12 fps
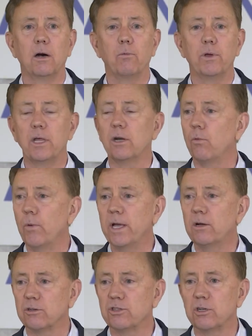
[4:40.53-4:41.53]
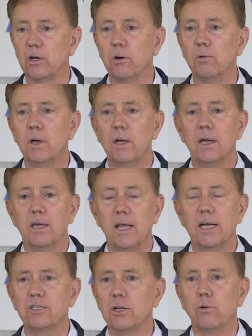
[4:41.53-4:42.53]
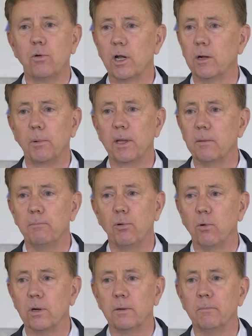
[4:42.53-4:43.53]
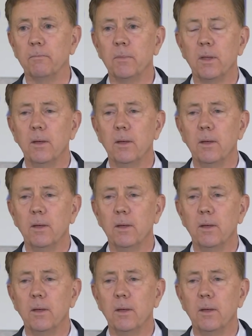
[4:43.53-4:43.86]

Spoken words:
within a week or so. That's incredibly important.